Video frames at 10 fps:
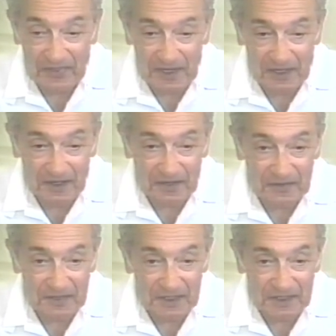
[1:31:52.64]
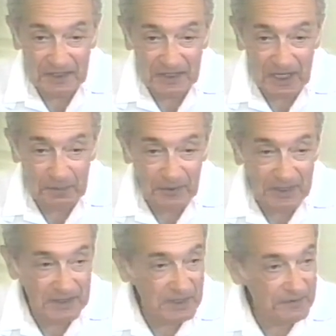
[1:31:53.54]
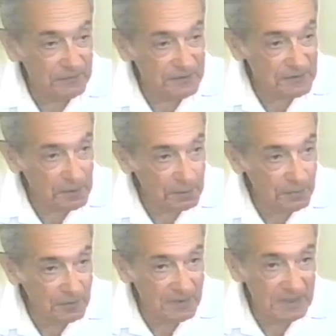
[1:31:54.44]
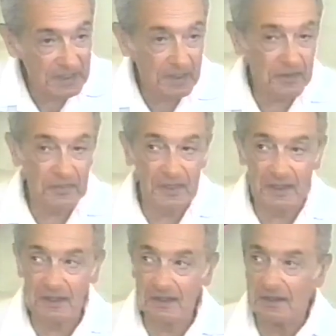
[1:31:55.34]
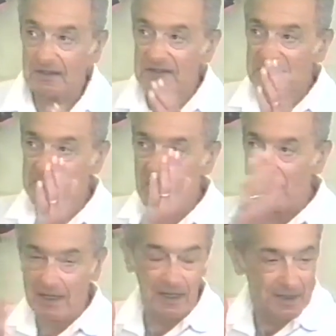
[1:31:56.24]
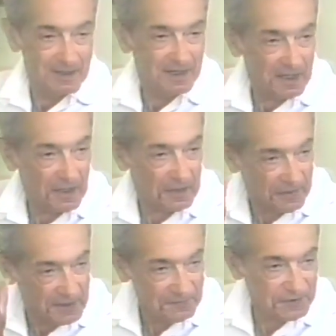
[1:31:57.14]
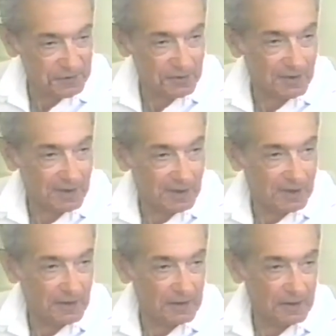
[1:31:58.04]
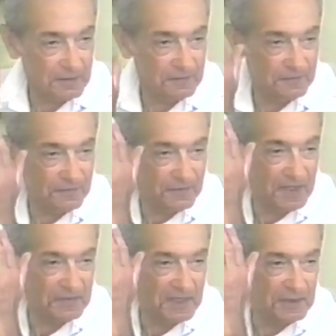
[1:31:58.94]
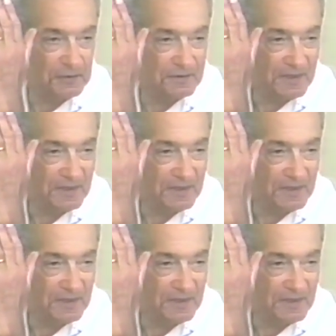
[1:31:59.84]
The operating life was so poor, the stock, the inventory that they